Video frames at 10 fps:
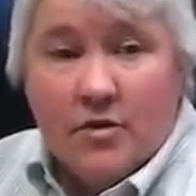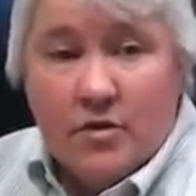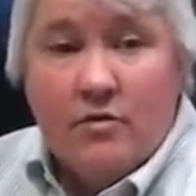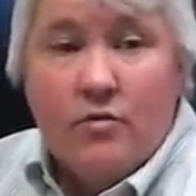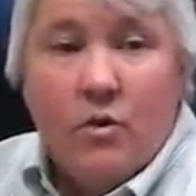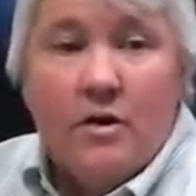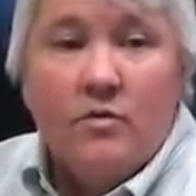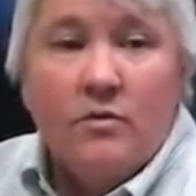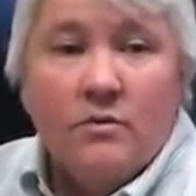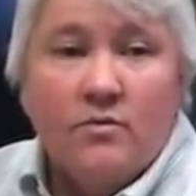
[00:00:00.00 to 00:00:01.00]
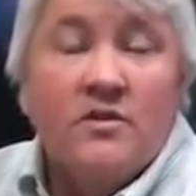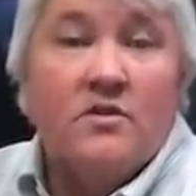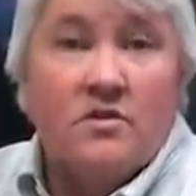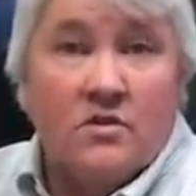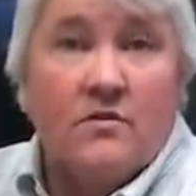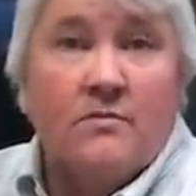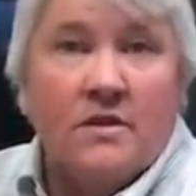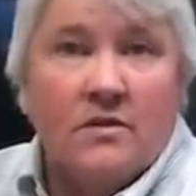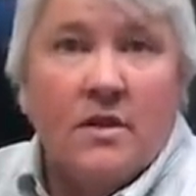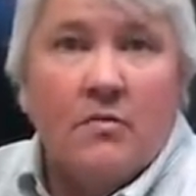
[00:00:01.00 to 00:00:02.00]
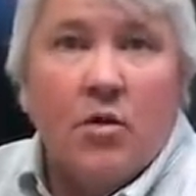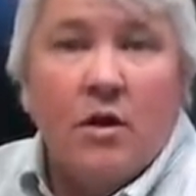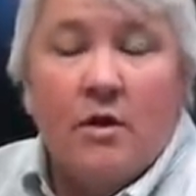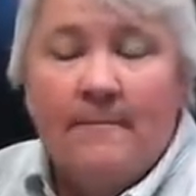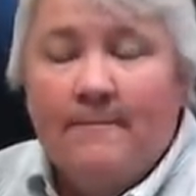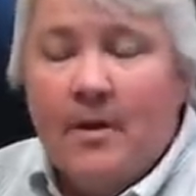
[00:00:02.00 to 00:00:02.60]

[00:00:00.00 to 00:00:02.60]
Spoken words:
to one RIS system the same way.